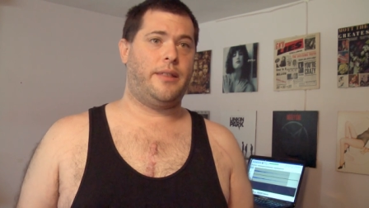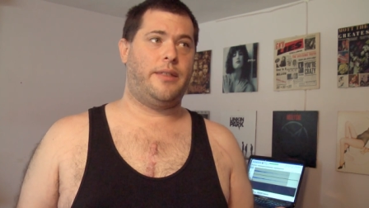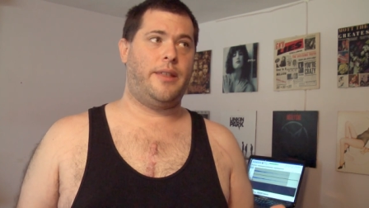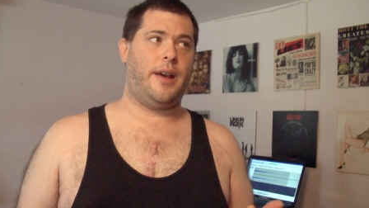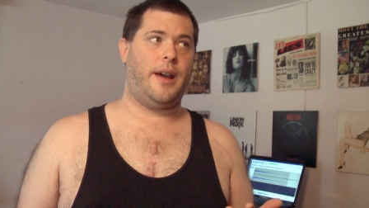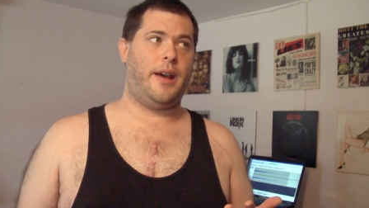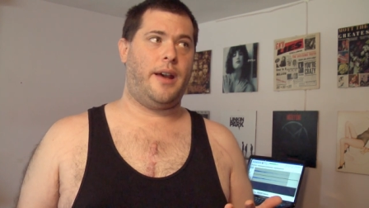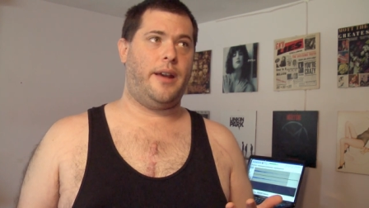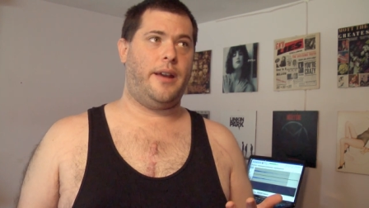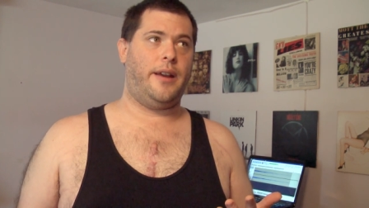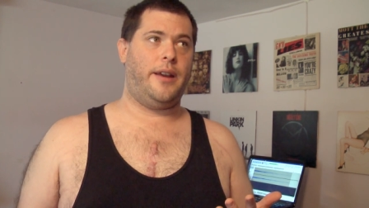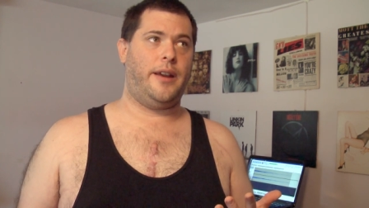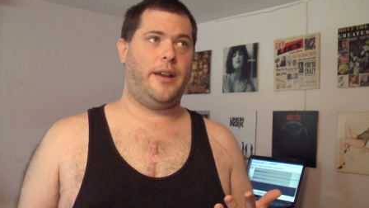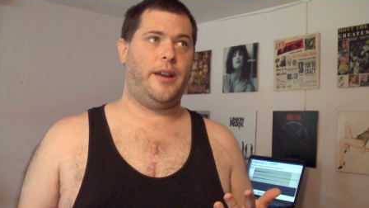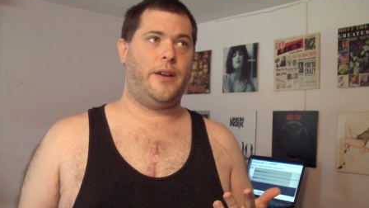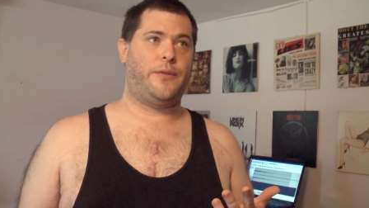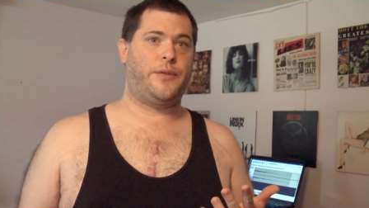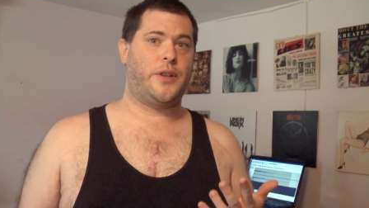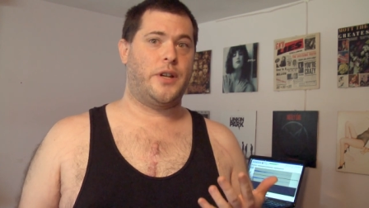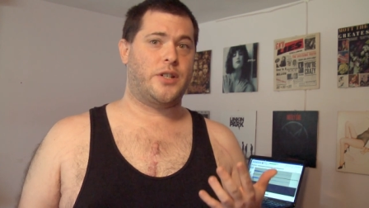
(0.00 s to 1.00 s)
that
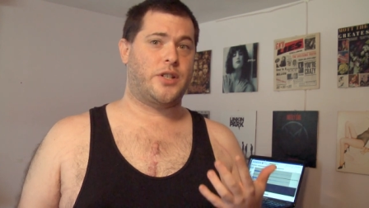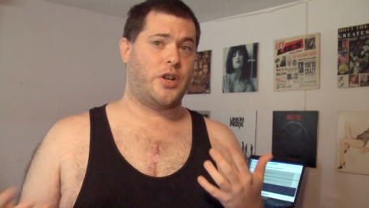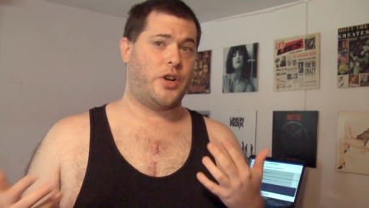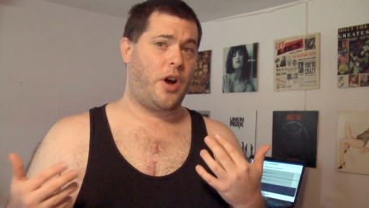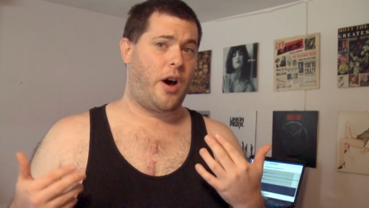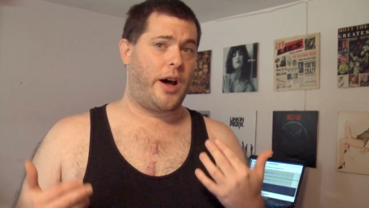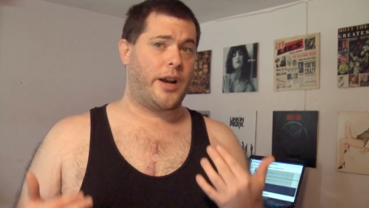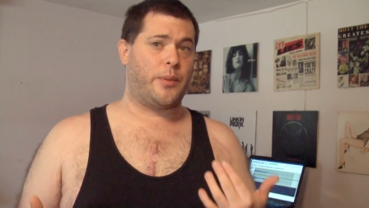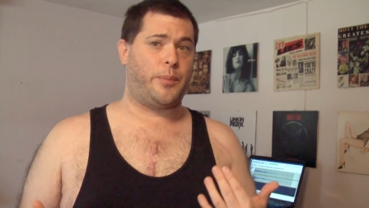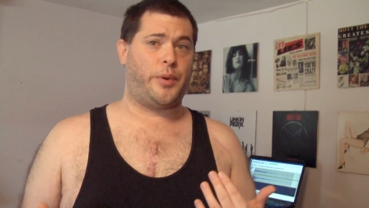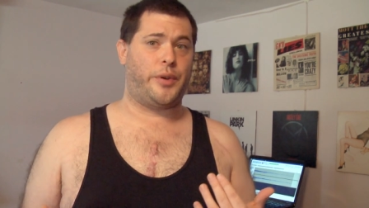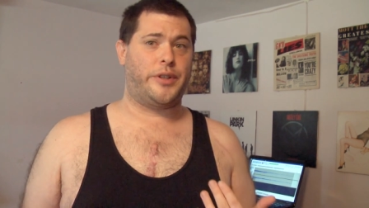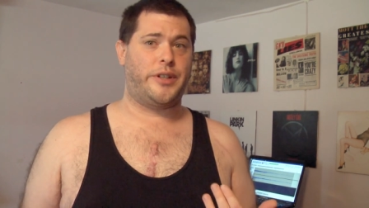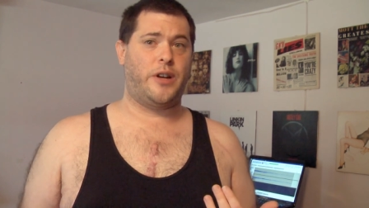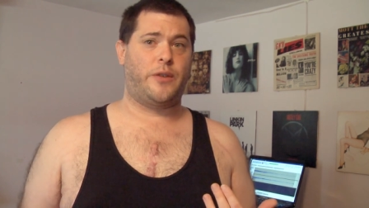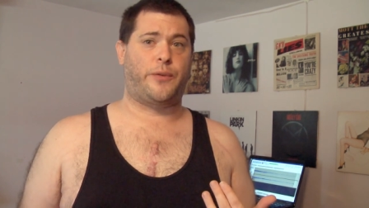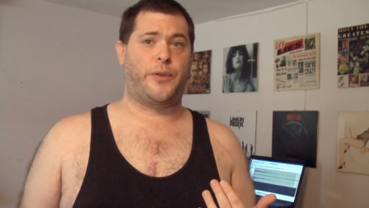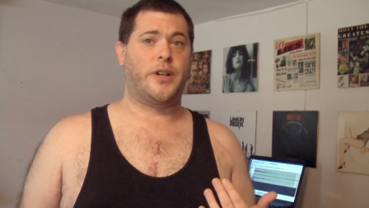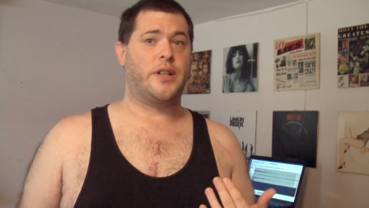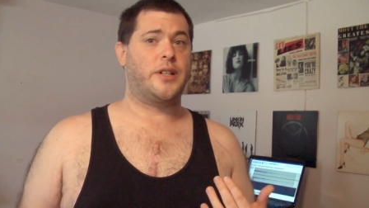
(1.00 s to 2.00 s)
if there's an audible
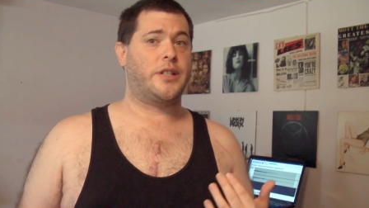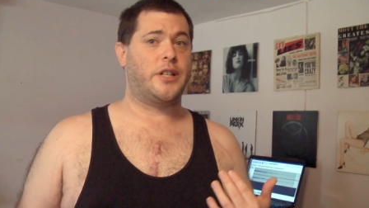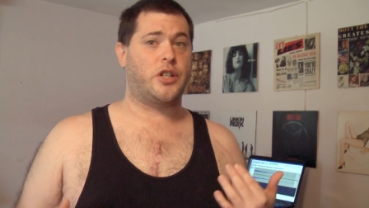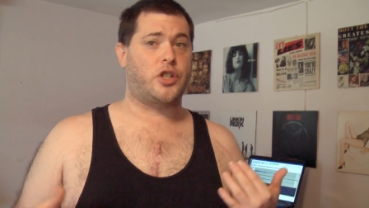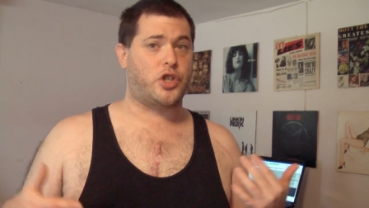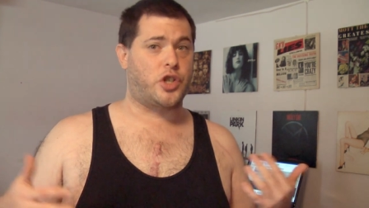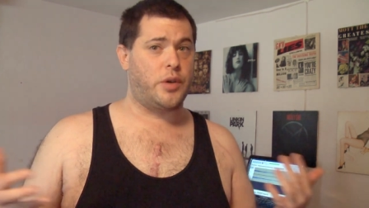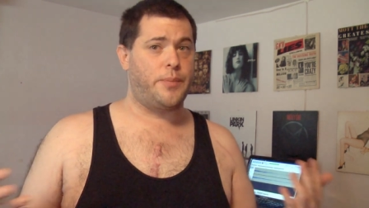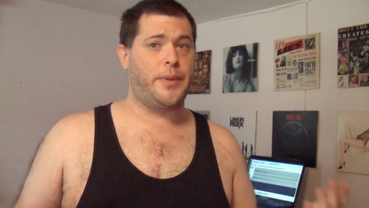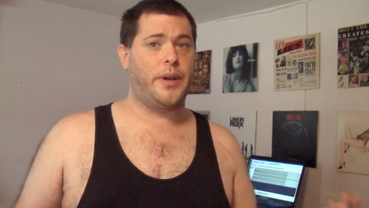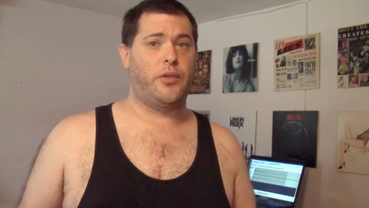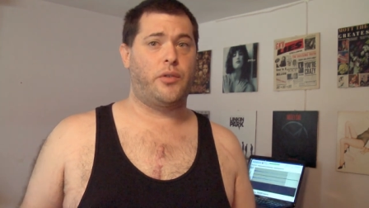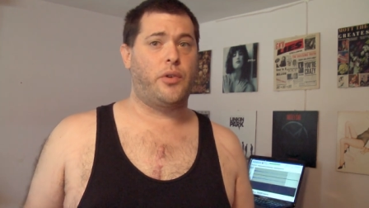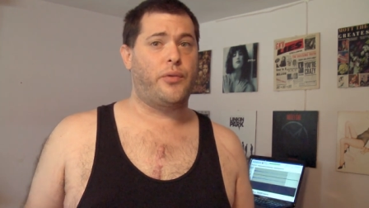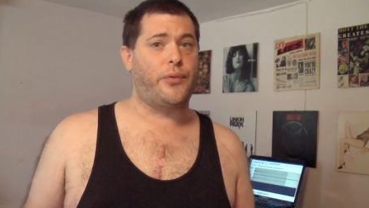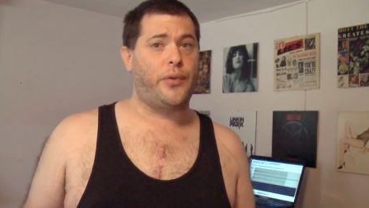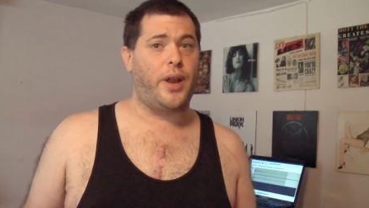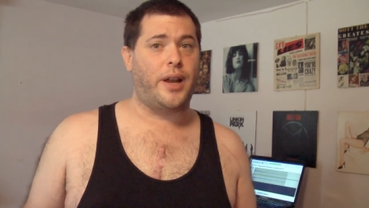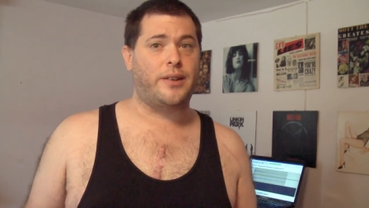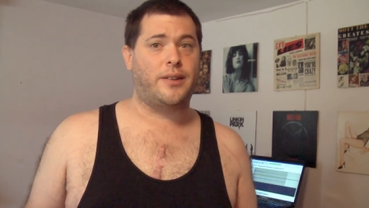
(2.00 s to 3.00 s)
difference, it should be
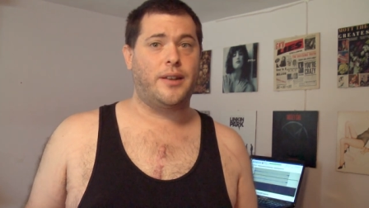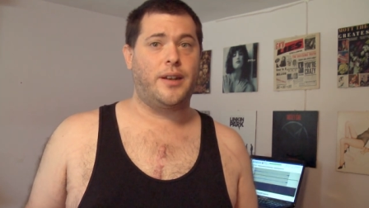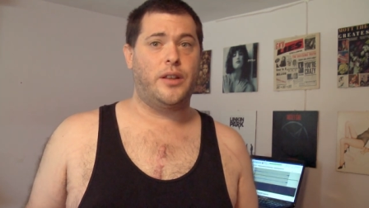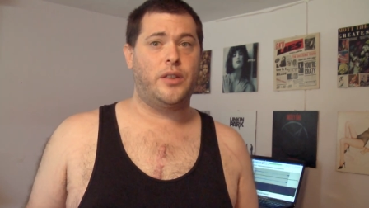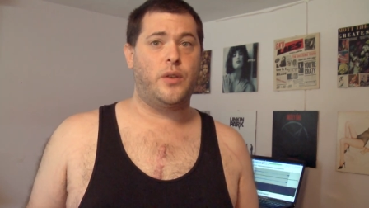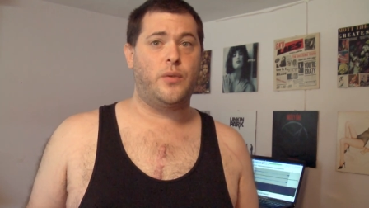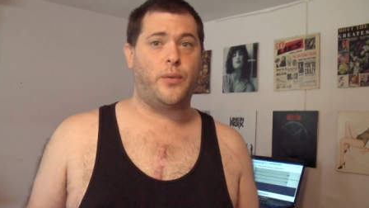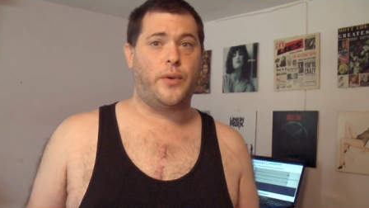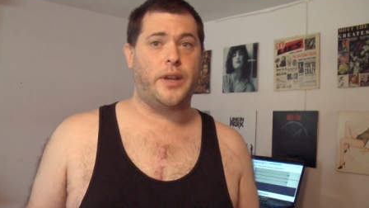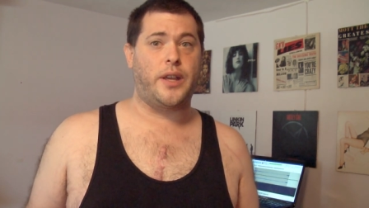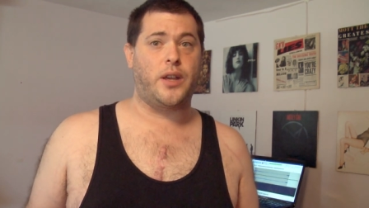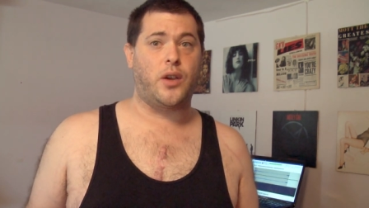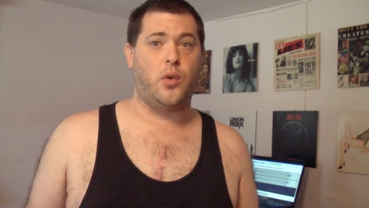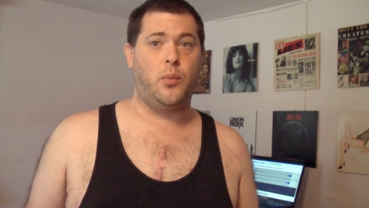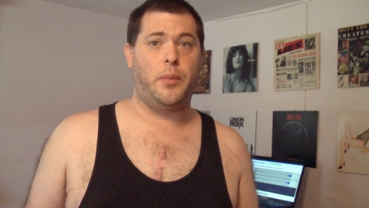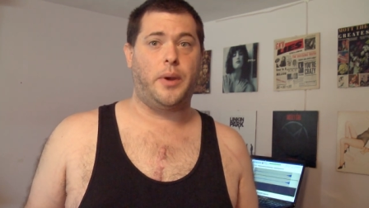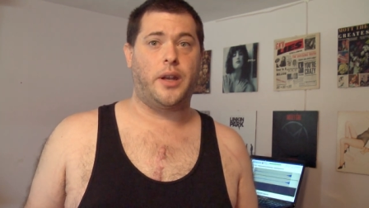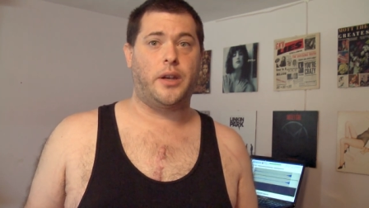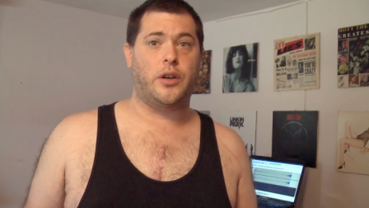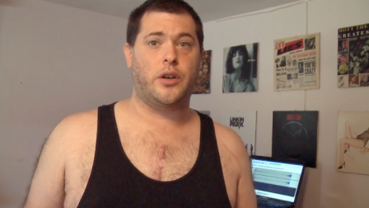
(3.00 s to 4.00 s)
reflected in the VU
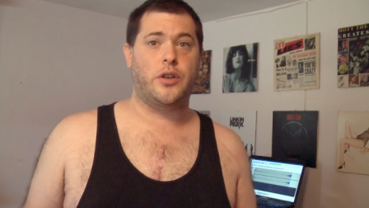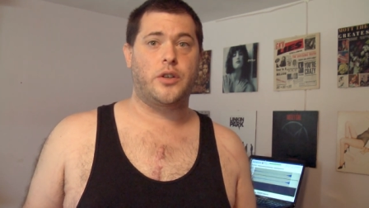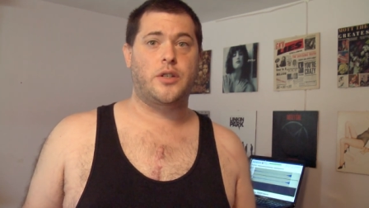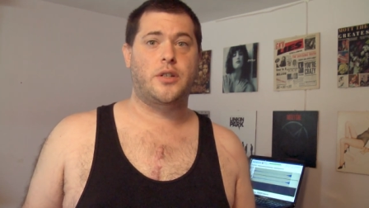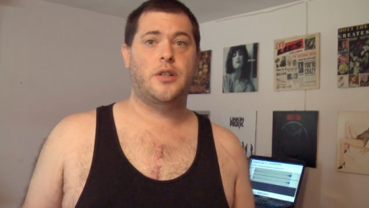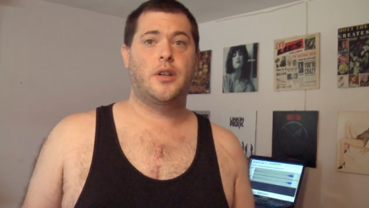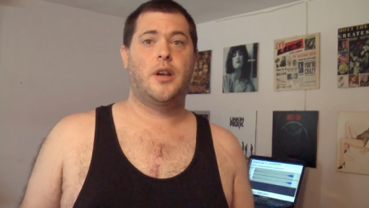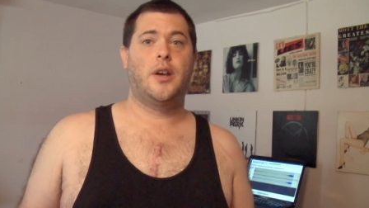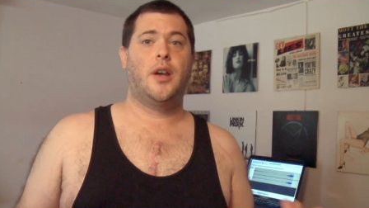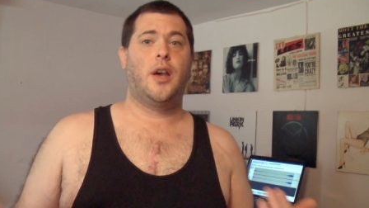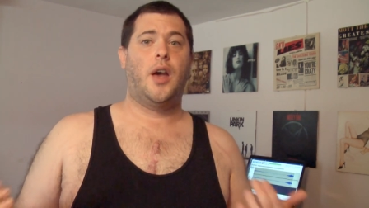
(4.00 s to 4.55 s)
meters.